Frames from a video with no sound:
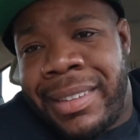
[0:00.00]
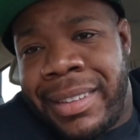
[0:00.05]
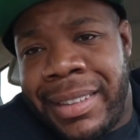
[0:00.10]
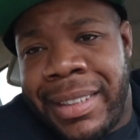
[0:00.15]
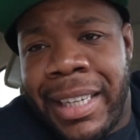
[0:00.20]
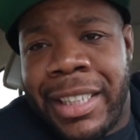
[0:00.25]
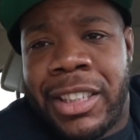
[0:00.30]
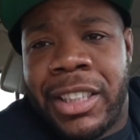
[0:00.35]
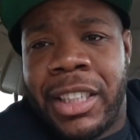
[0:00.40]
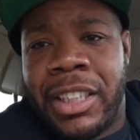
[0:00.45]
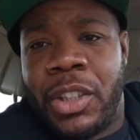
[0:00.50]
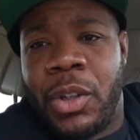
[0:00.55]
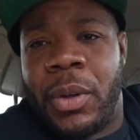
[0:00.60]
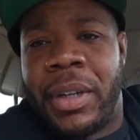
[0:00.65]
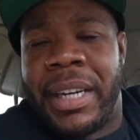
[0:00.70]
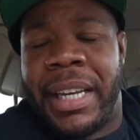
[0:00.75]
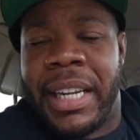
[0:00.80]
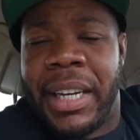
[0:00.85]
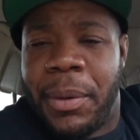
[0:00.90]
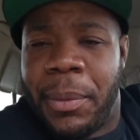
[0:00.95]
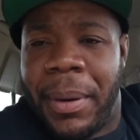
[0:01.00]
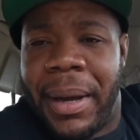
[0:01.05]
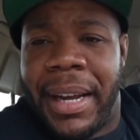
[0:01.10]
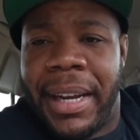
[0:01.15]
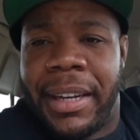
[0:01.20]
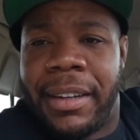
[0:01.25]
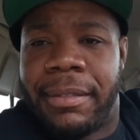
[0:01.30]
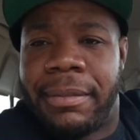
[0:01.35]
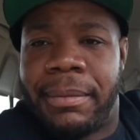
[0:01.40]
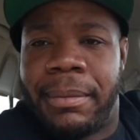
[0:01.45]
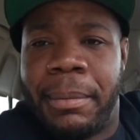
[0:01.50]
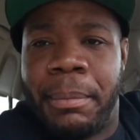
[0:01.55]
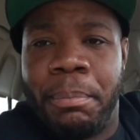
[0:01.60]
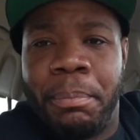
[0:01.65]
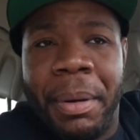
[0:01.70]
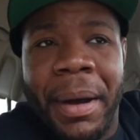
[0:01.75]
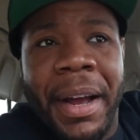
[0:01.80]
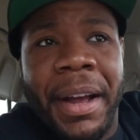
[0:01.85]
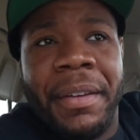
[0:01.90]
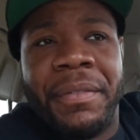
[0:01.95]
they should do it anyway,
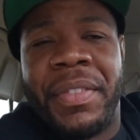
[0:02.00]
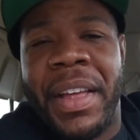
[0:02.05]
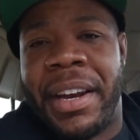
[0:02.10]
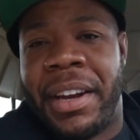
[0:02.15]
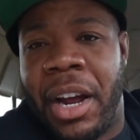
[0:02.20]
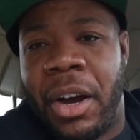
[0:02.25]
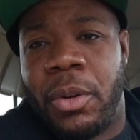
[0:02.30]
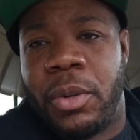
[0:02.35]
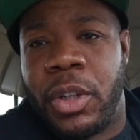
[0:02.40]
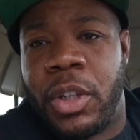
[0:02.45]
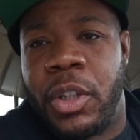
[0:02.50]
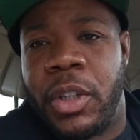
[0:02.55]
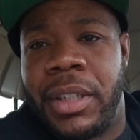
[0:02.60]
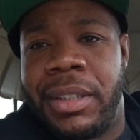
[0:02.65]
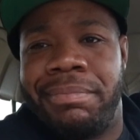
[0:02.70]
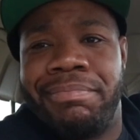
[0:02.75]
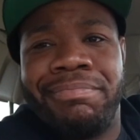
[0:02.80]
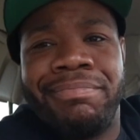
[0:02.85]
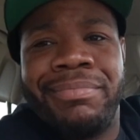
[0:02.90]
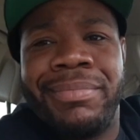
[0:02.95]
but if they don't do it,